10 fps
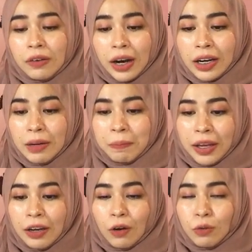All right,
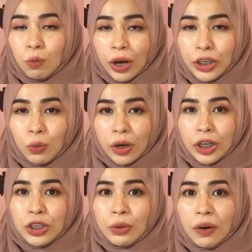depending on what you want
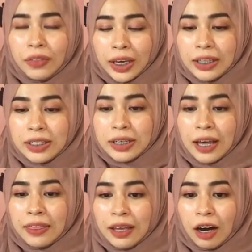to do on the internet,